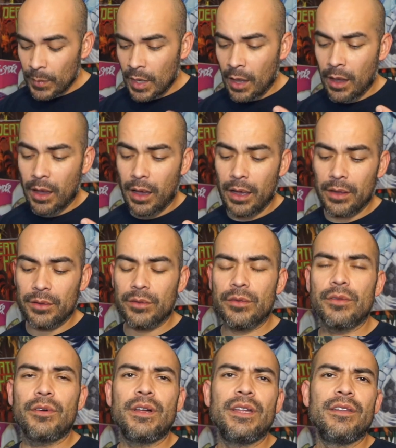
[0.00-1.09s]

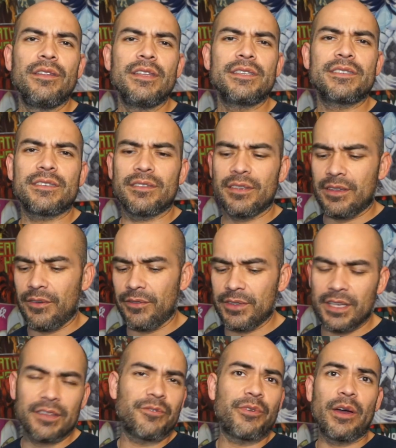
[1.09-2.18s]
And this
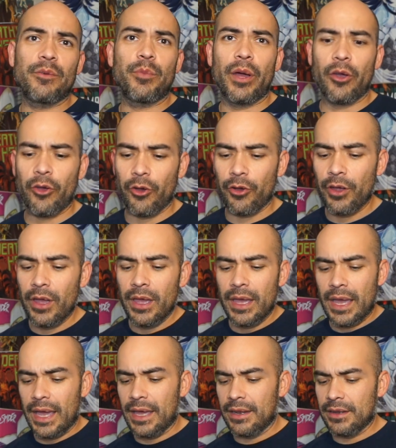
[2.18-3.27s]
gets found by her
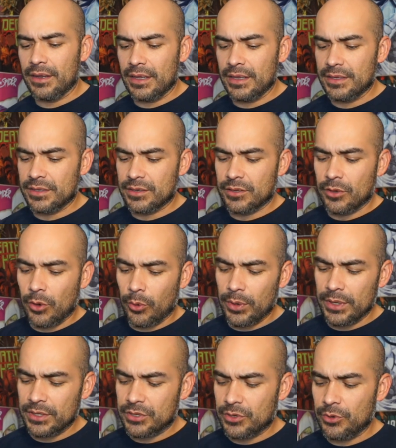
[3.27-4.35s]
and is
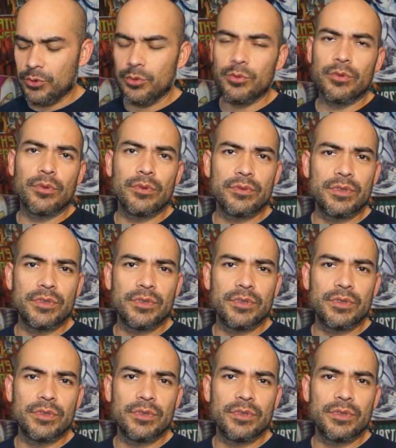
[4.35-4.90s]
going to,